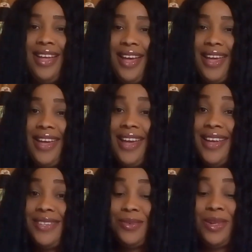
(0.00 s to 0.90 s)
Hi
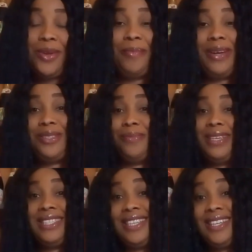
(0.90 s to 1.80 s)
guys, welcome back to
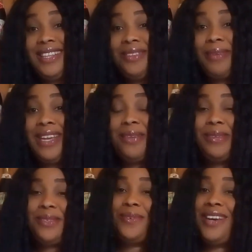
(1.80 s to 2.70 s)
my channel. My name
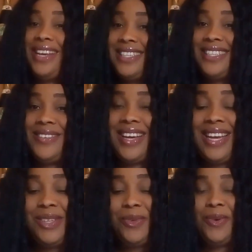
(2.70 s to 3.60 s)
is Mora Lizzie. You can
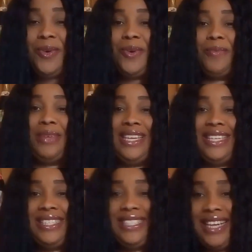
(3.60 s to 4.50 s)
also call me
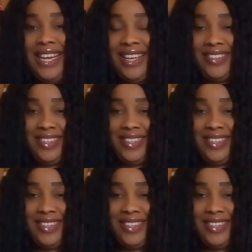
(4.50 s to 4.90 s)
Ijele.